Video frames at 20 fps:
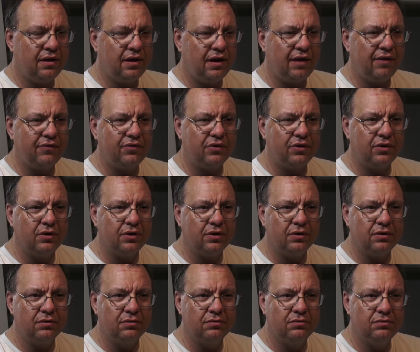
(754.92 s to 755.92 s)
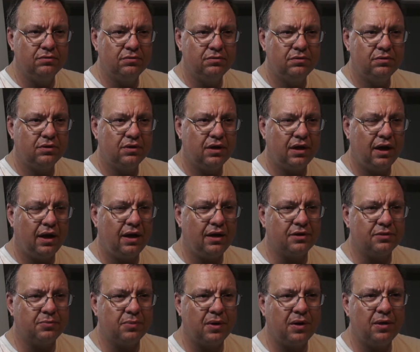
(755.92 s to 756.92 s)
after,
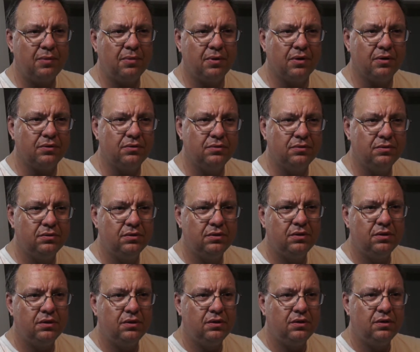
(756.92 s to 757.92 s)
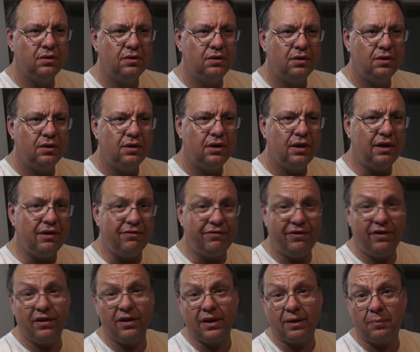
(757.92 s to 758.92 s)
gosh, probably about, it
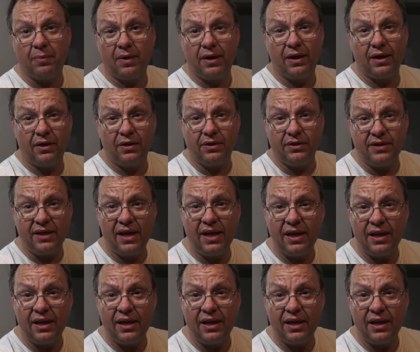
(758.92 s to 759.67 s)
felt like probably a good